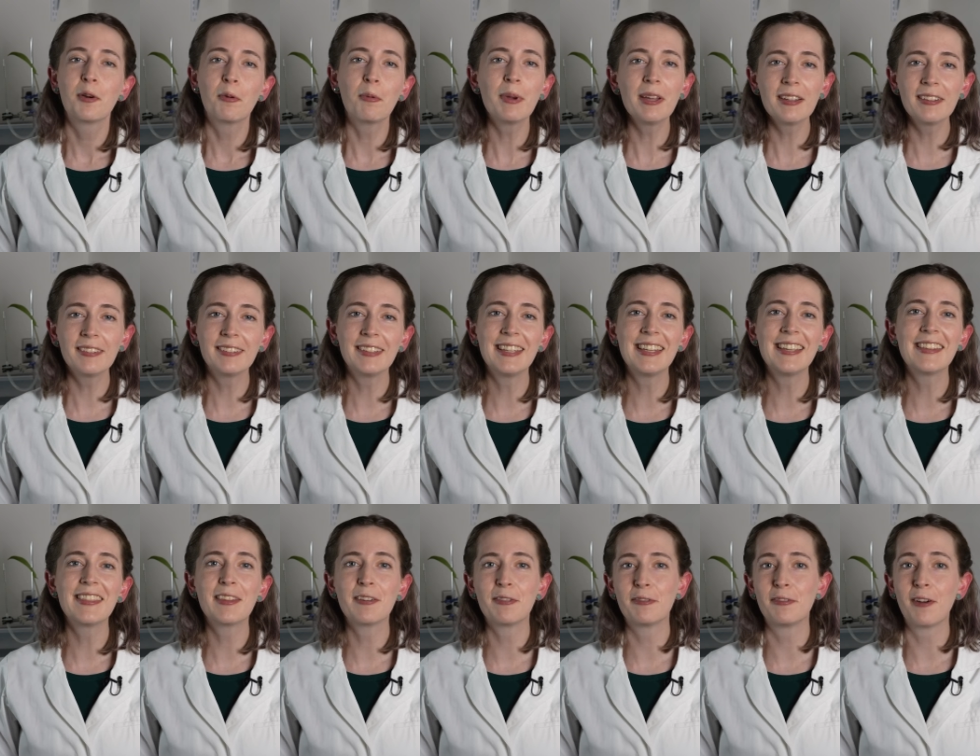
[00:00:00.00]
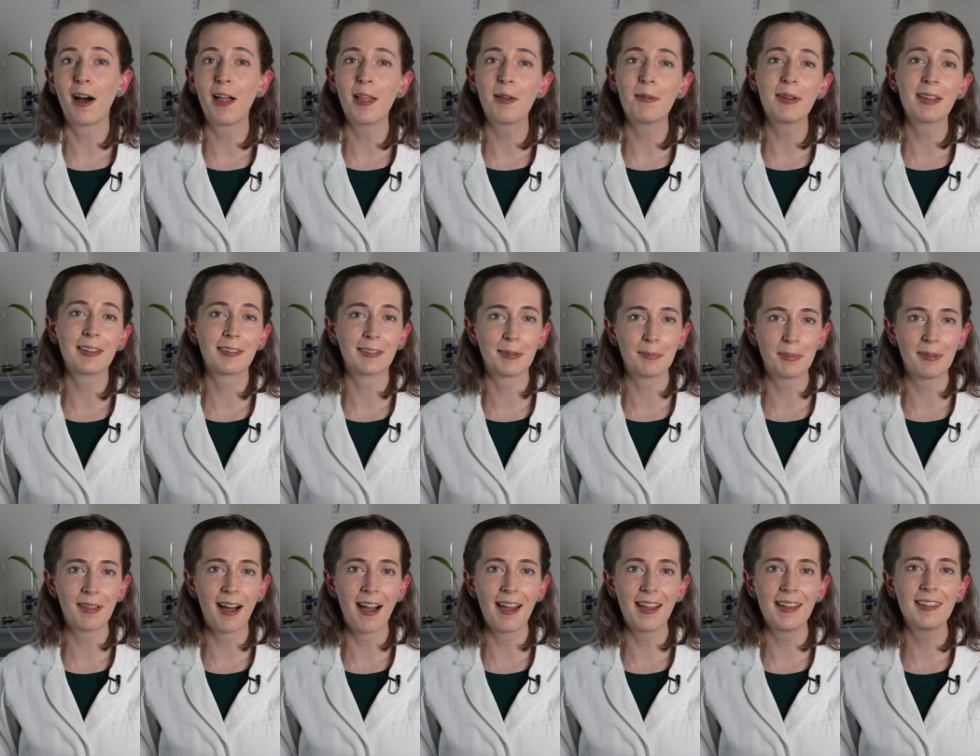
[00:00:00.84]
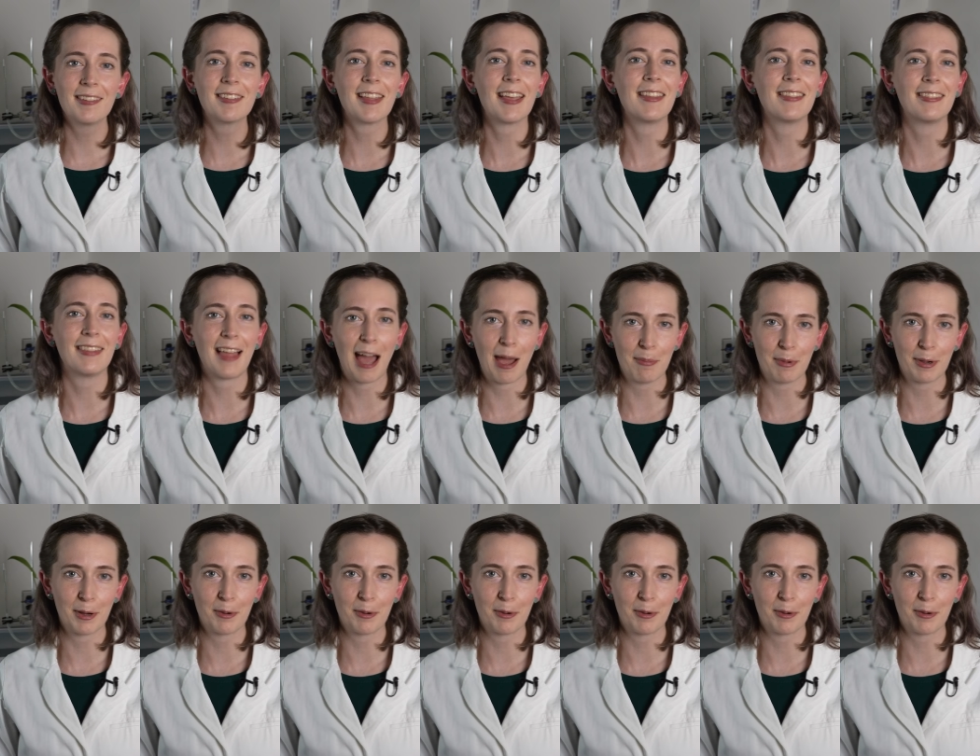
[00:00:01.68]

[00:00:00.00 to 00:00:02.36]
We'll need the following supplies and lab